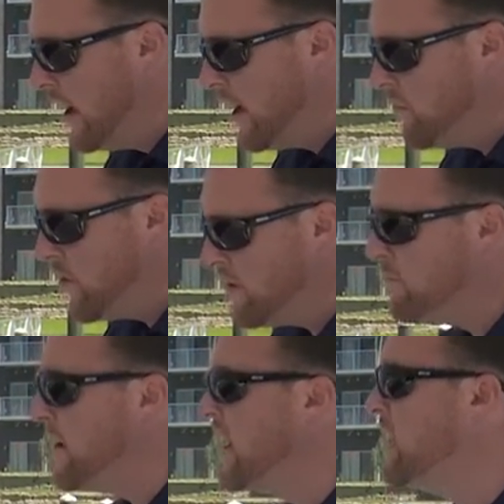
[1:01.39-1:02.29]
Um, one of
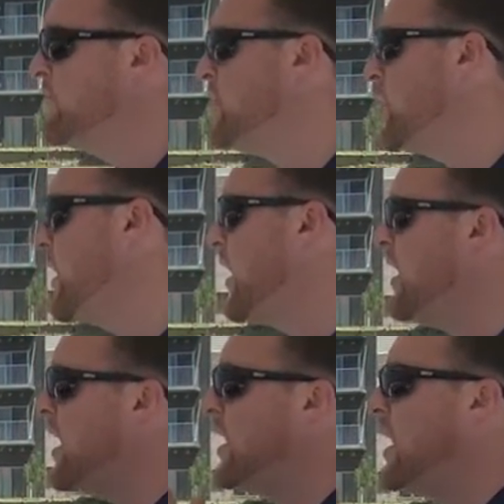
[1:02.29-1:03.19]
them being if you're
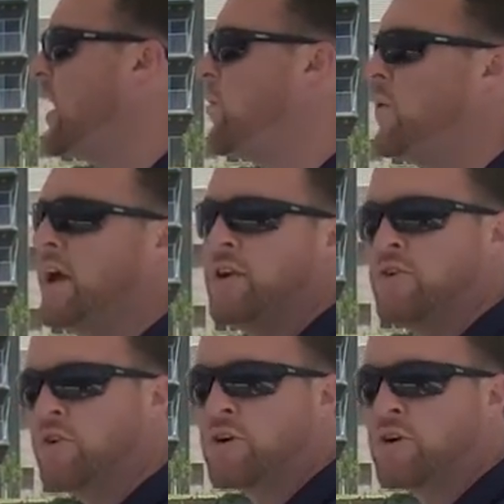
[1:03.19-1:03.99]
in any kind of wind or